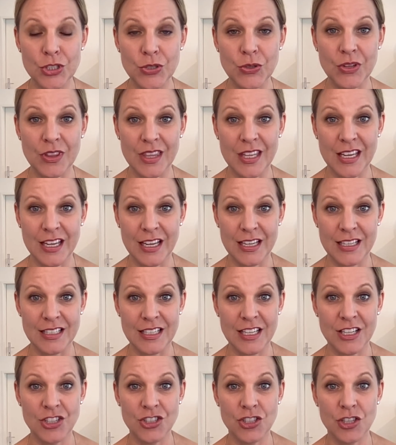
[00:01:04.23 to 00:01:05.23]
things.
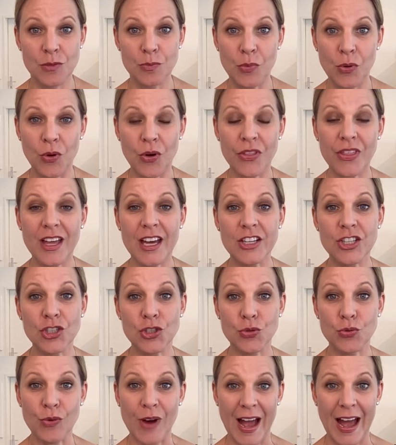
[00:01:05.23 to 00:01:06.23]
It should both
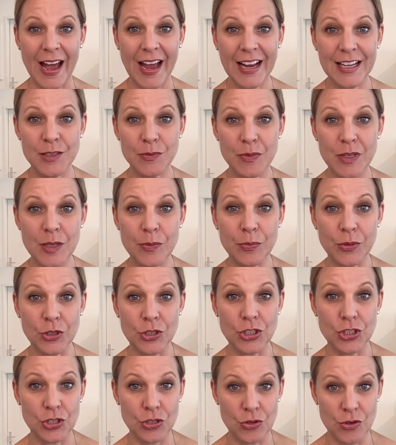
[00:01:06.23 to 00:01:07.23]
attract people
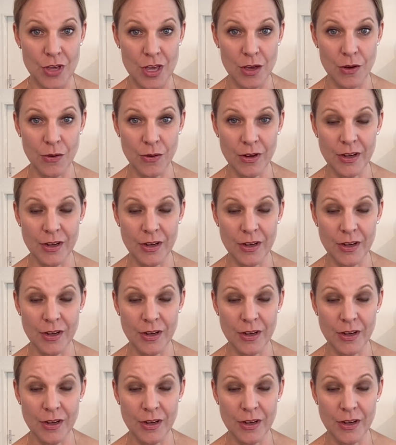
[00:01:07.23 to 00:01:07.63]
to you